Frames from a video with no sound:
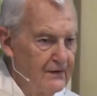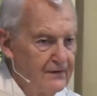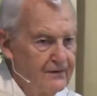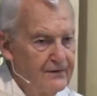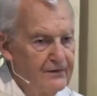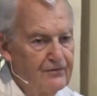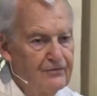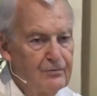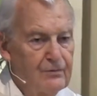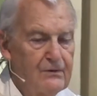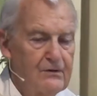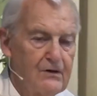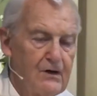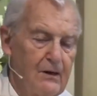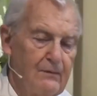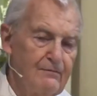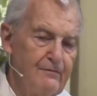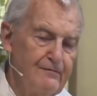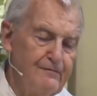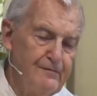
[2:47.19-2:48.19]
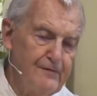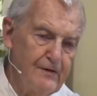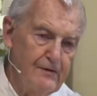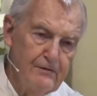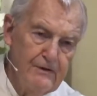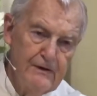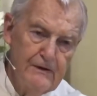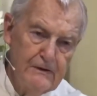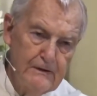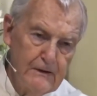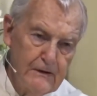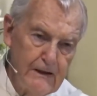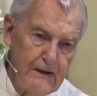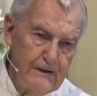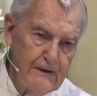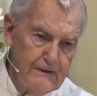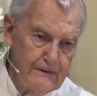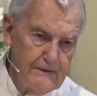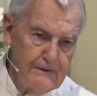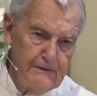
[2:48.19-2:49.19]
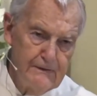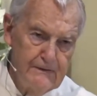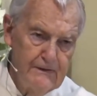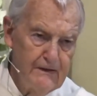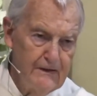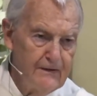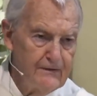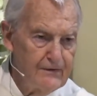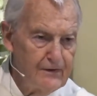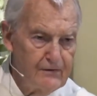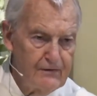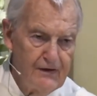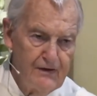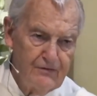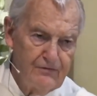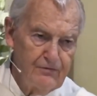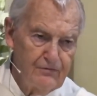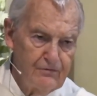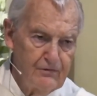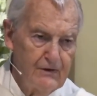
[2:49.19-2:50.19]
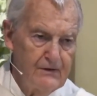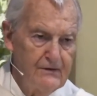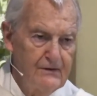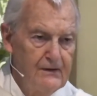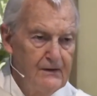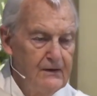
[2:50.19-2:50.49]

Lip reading: This will come very late in their history,